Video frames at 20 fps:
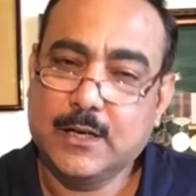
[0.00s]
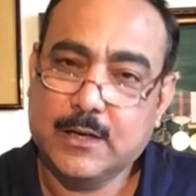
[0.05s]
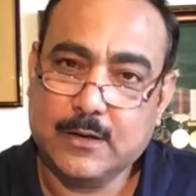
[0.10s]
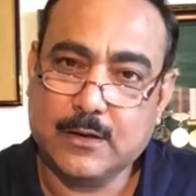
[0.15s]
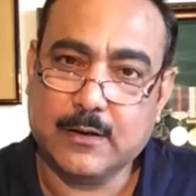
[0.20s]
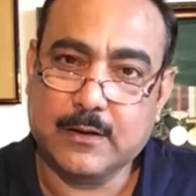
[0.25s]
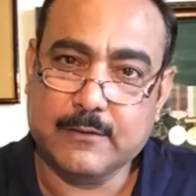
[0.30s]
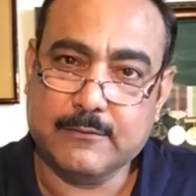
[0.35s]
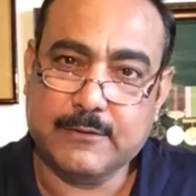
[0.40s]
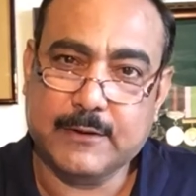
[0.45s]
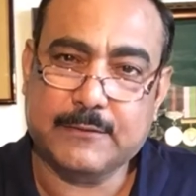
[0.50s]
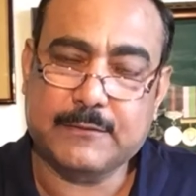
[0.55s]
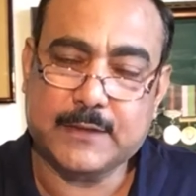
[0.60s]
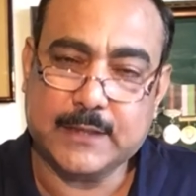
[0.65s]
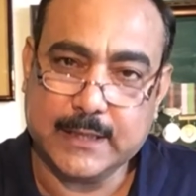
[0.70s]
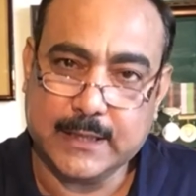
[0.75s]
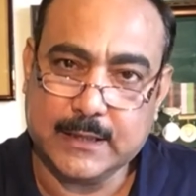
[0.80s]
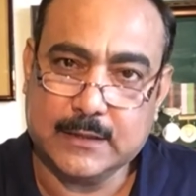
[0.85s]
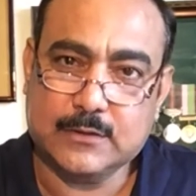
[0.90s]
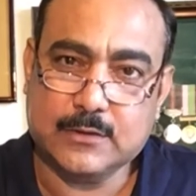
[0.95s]
on
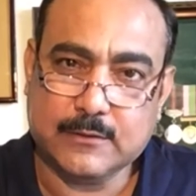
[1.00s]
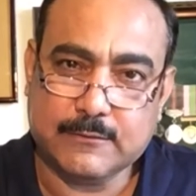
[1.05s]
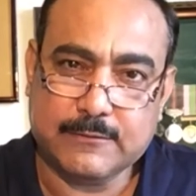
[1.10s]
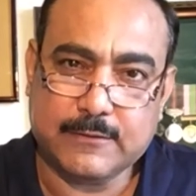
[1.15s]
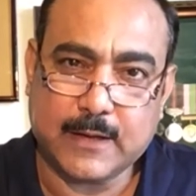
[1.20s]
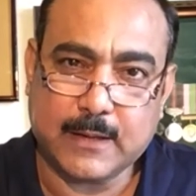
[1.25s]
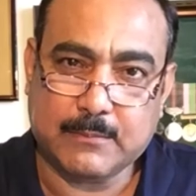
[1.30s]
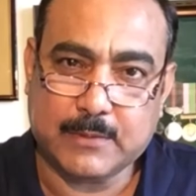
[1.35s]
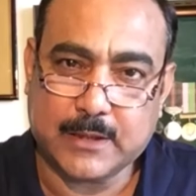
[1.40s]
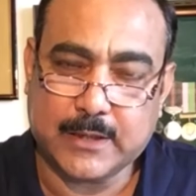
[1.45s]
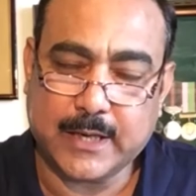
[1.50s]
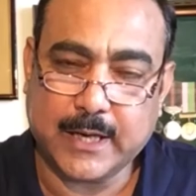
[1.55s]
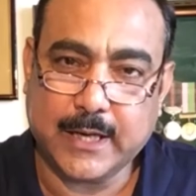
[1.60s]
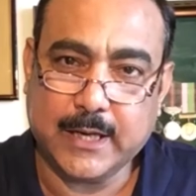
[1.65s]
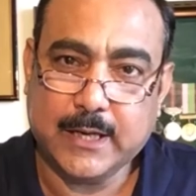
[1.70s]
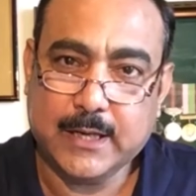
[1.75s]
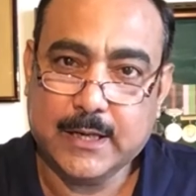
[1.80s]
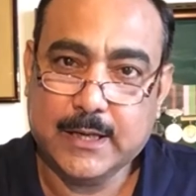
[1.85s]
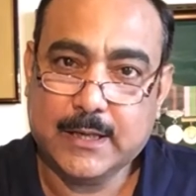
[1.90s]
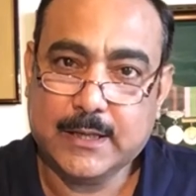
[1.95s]
15th of February
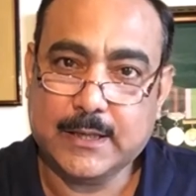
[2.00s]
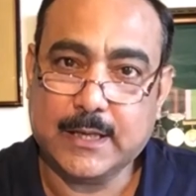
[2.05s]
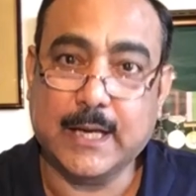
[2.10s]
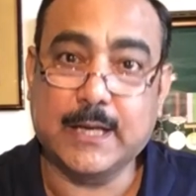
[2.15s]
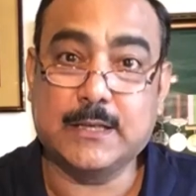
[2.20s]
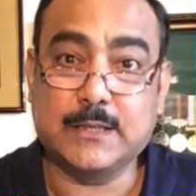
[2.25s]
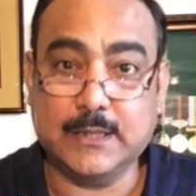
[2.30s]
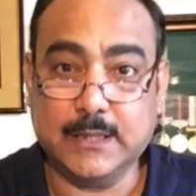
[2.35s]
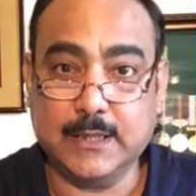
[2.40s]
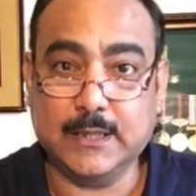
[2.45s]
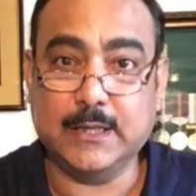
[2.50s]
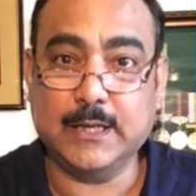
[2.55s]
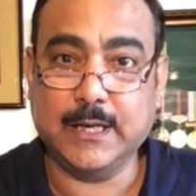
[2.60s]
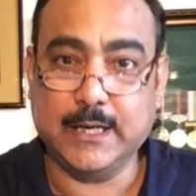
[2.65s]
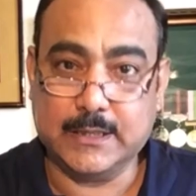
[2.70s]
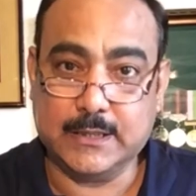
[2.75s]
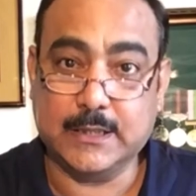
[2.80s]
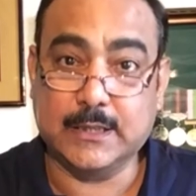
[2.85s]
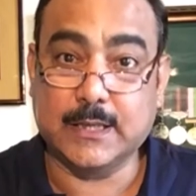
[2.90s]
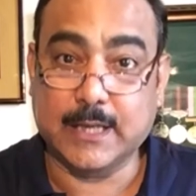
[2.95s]

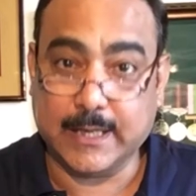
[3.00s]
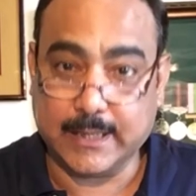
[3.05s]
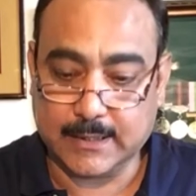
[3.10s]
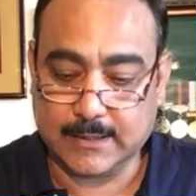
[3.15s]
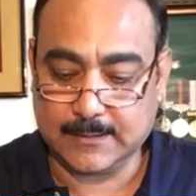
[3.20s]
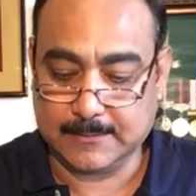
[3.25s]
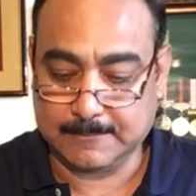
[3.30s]
1989.